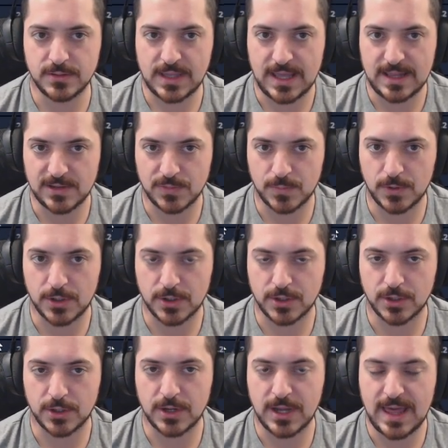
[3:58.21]
Kenneth
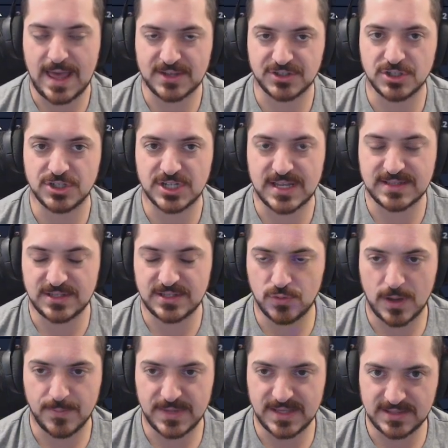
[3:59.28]
Walker, Ashton, Jeanty,
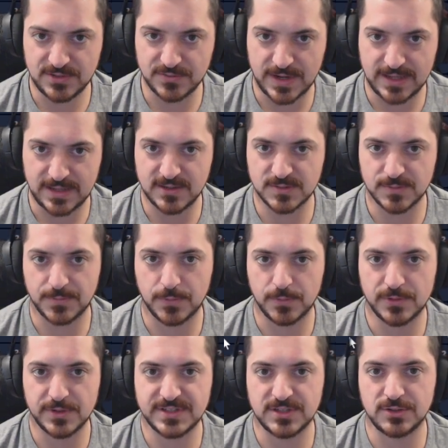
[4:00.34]
made these rankings
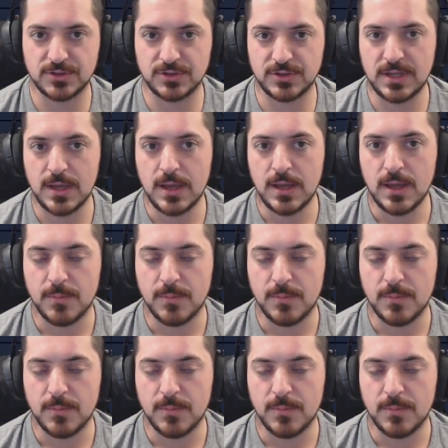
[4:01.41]
before his injury,